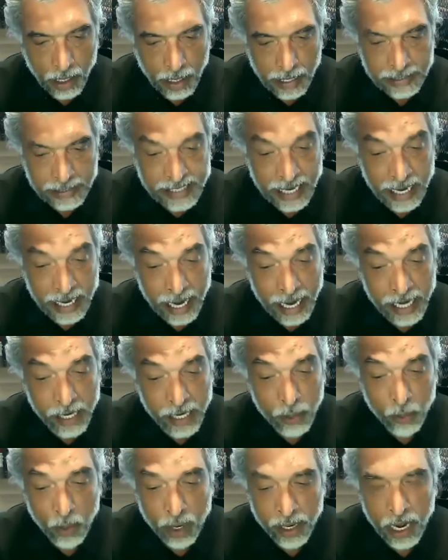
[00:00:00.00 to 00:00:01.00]
Is there
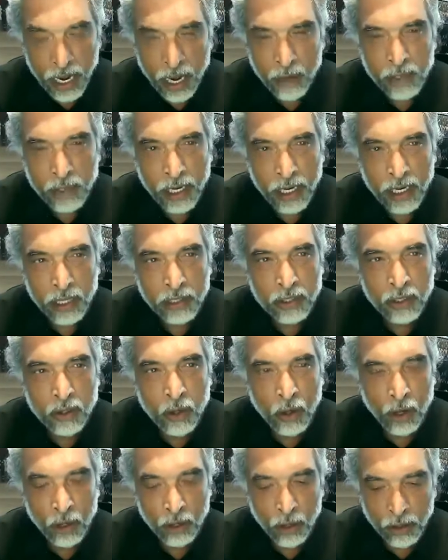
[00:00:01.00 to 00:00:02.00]
anyone out there to
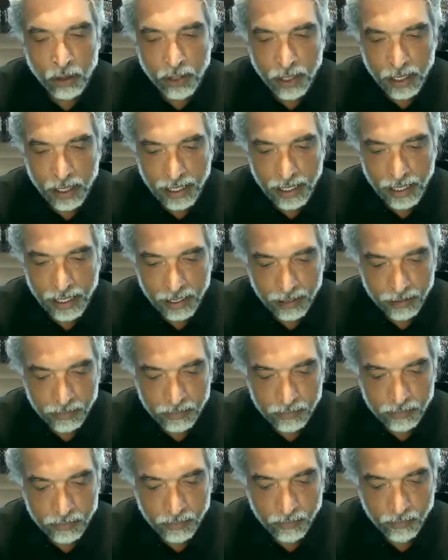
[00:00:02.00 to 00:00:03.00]
call on Ali?
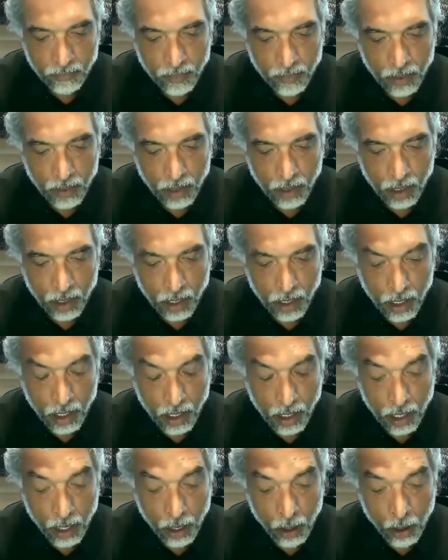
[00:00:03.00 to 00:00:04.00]

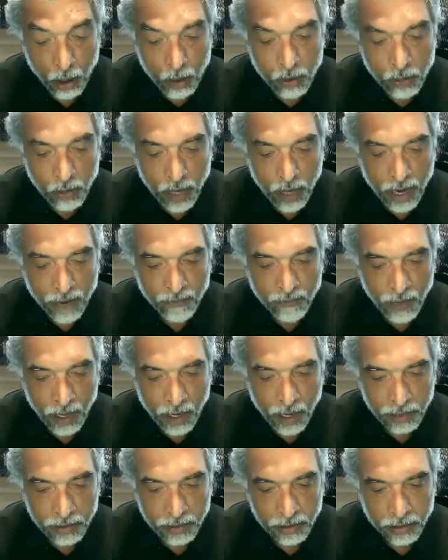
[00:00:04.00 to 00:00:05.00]
Oh,
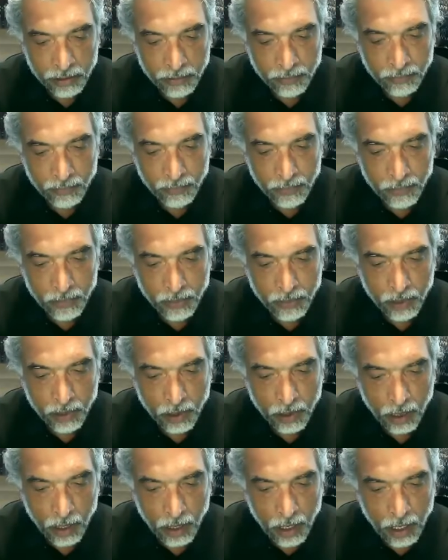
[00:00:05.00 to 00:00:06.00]
grandfather,
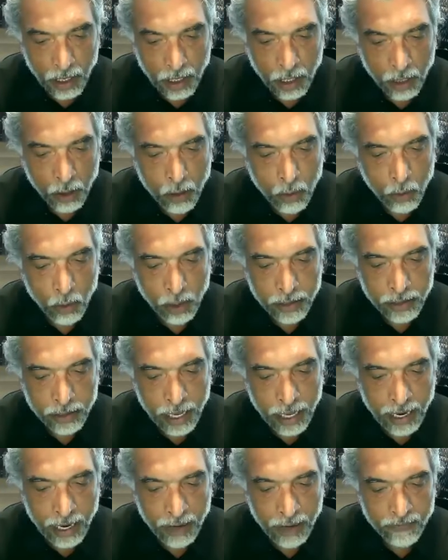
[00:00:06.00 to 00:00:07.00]
look what
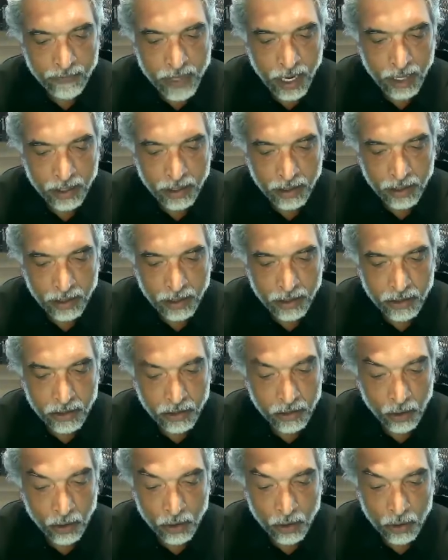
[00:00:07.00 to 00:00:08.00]
they have done to
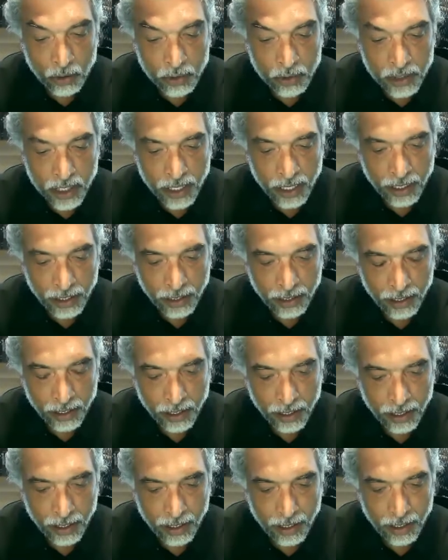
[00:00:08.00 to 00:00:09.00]
your Hussein.
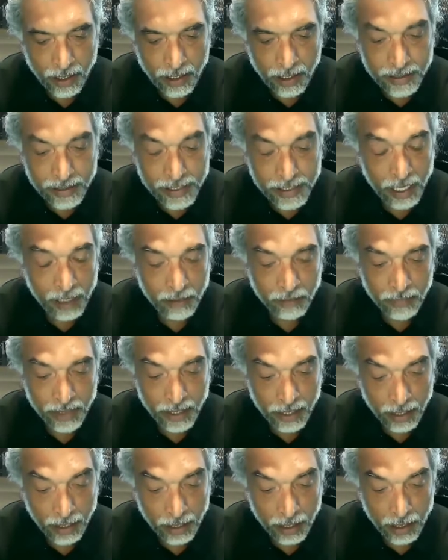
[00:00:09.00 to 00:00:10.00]
Tell
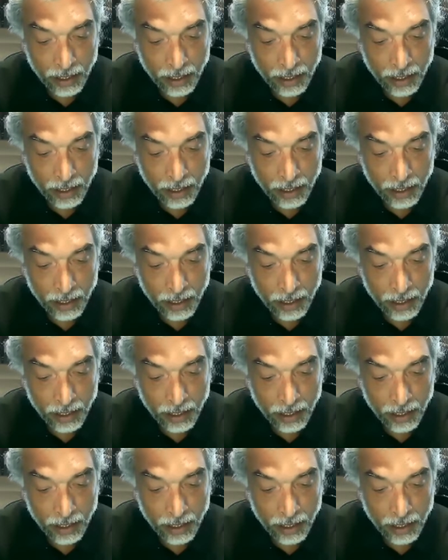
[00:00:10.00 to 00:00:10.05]
me,